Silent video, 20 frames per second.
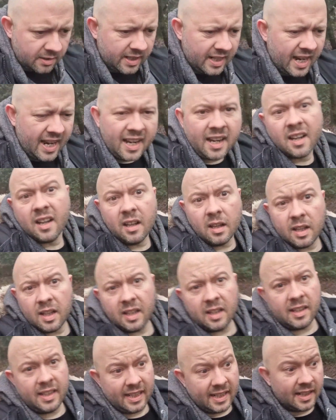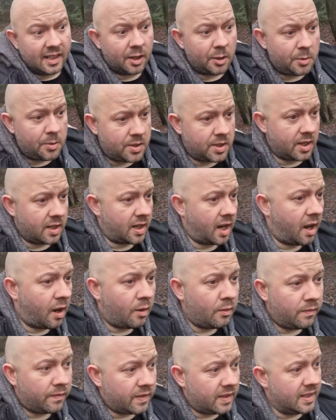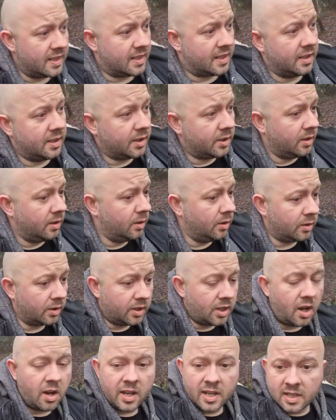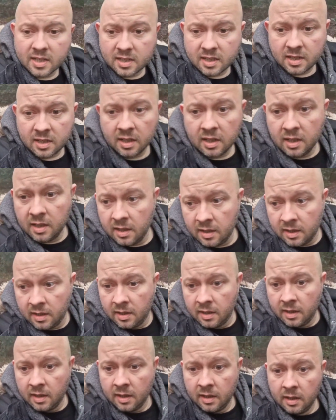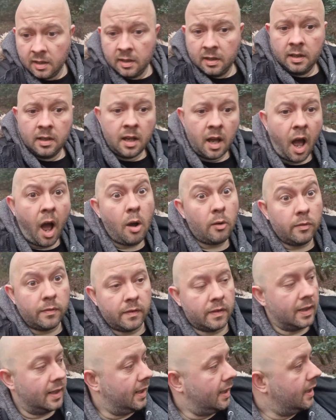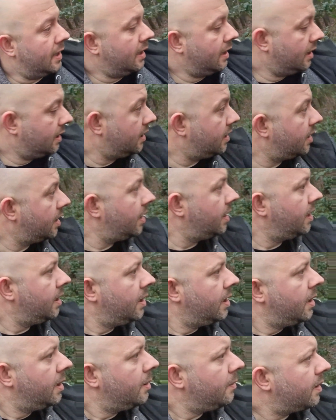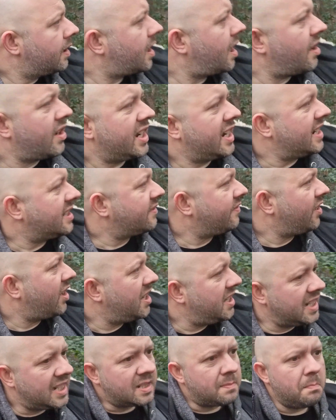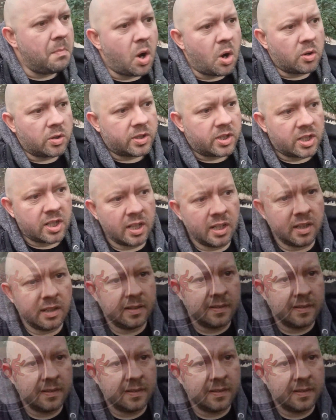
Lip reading: yeah, the enclosure hopefully is going to look nice. Hopefully. Come, let's find this moss.